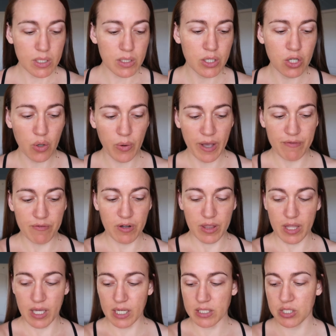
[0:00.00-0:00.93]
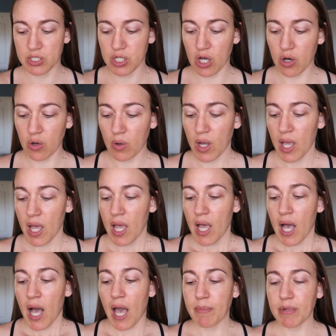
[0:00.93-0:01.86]
you know, everything. So
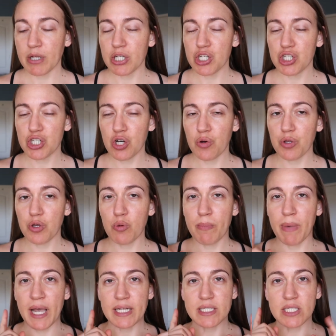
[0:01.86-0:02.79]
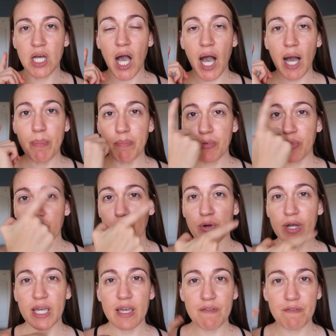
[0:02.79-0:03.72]
I'm gonna show you my top
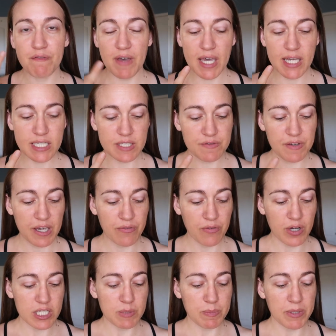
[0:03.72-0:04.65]
three face favorites,